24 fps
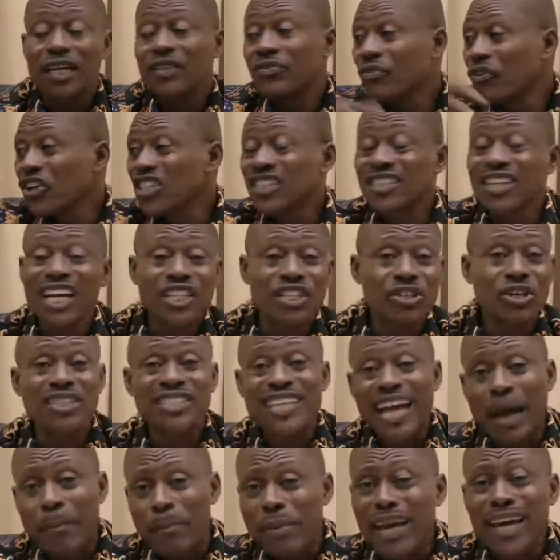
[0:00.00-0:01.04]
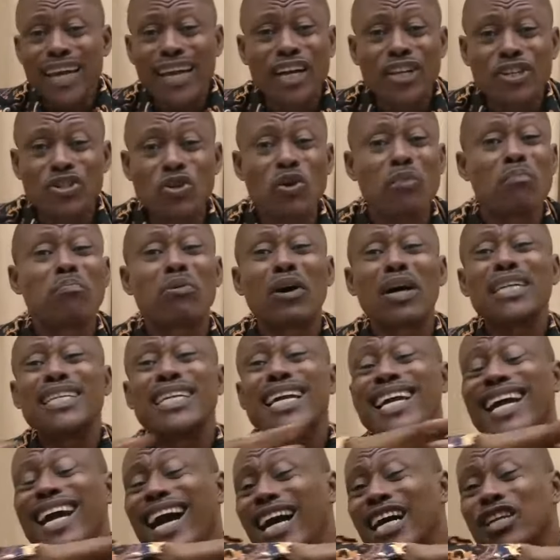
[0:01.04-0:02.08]
These nations, they are bigger than you, but
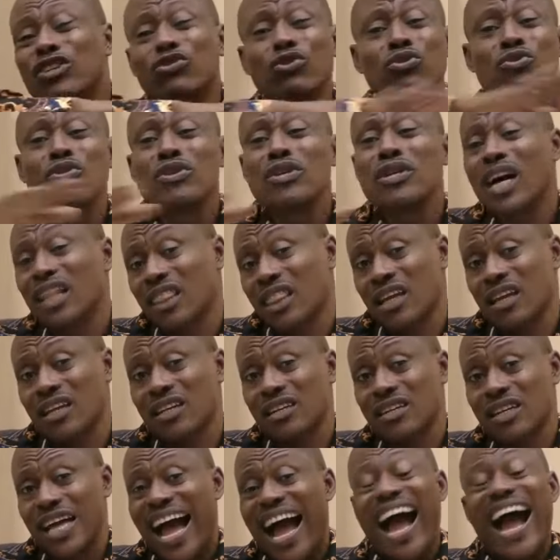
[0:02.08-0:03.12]
they can't do you nothing.